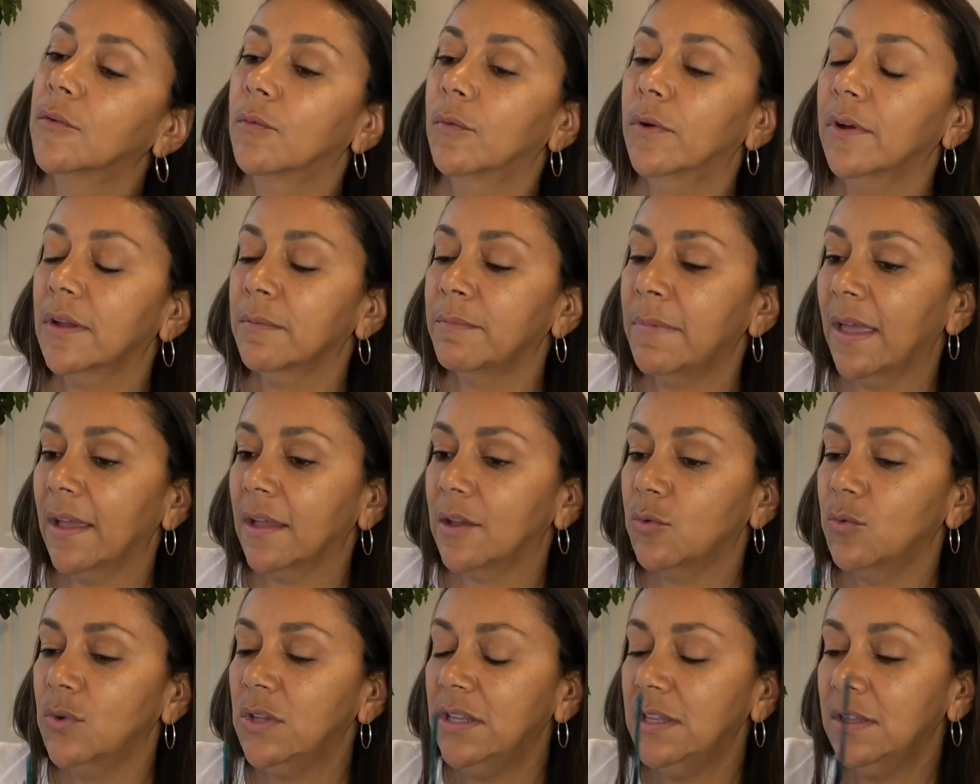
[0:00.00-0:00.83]
Welcome
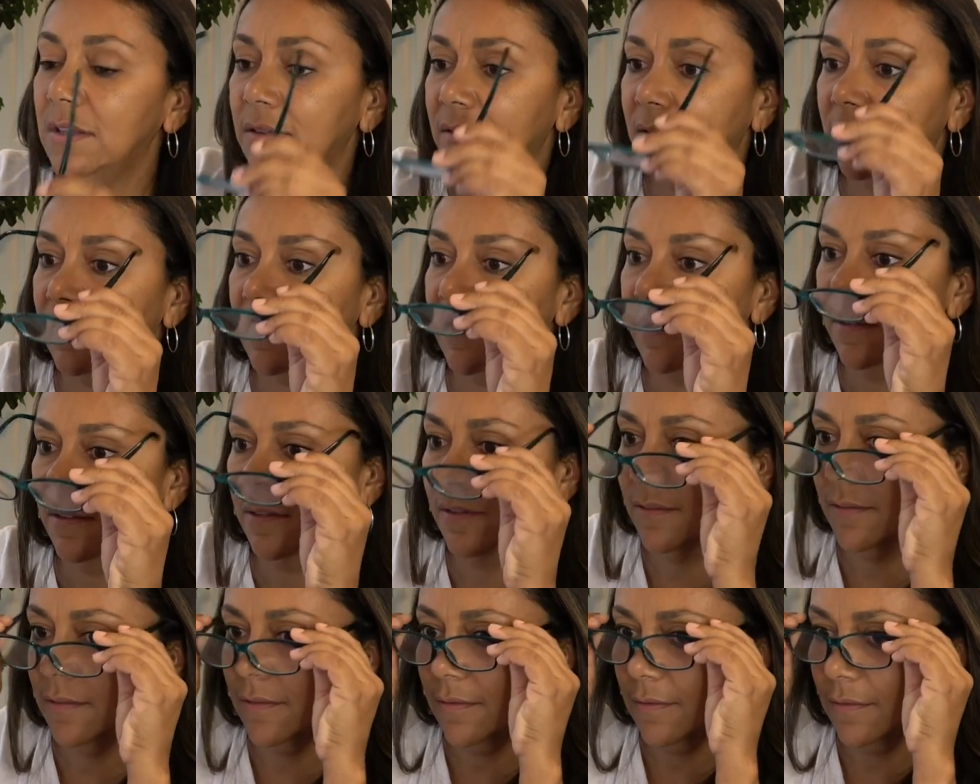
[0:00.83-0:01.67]
back, queens.
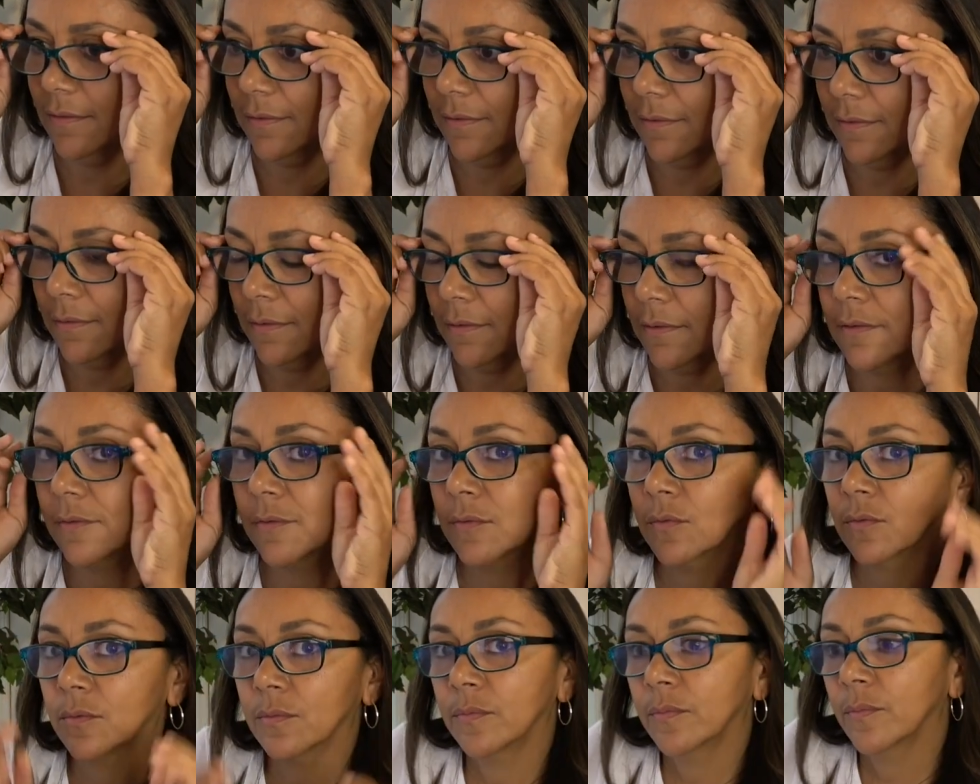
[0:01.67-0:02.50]

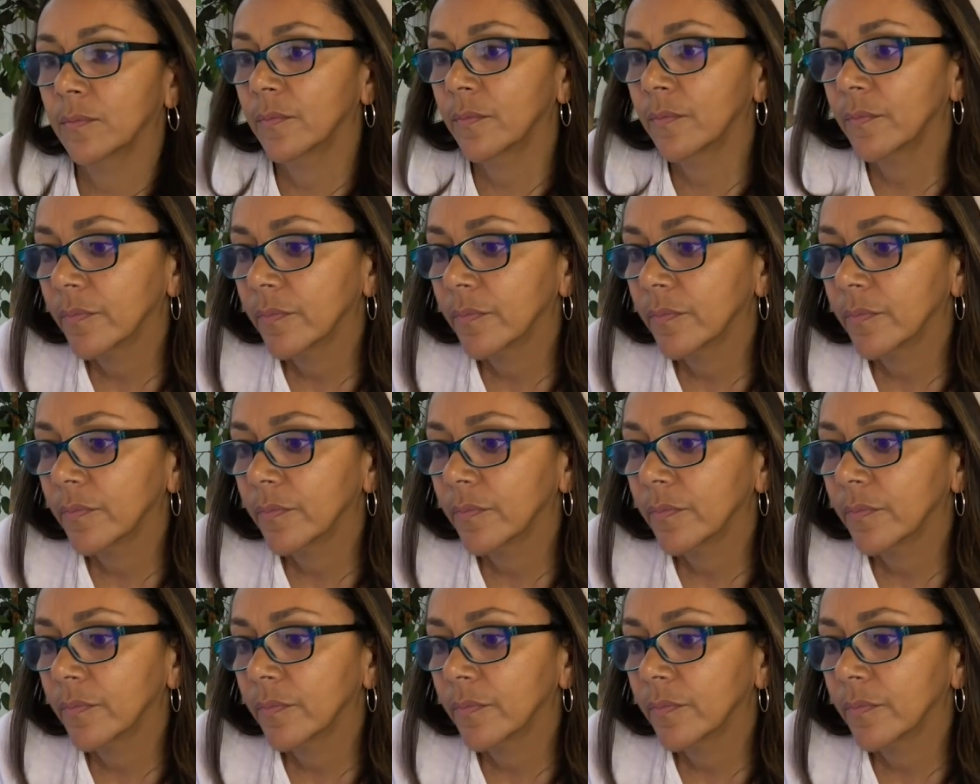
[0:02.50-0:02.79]
If